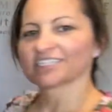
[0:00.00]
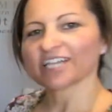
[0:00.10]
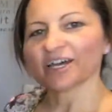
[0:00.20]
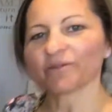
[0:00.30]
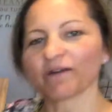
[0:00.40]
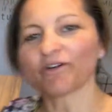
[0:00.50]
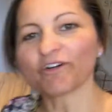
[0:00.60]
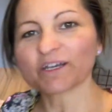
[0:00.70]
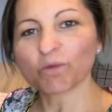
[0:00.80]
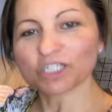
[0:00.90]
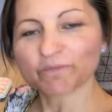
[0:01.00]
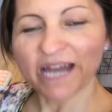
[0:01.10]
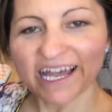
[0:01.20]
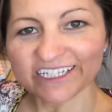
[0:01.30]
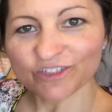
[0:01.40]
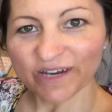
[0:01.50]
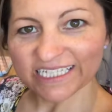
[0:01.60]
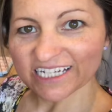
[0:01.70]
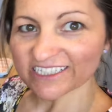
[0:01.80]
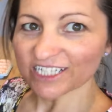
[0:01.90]
So I've already washed my hands ready
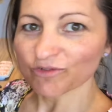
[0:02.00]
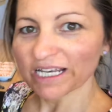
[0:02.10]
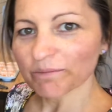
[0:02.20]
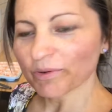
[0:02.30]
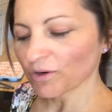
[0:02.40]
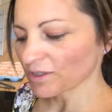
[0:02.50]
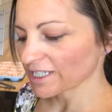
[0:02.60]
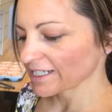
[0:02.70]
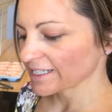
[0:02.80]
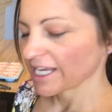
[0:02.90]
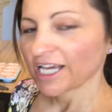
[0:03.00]
because that's really important.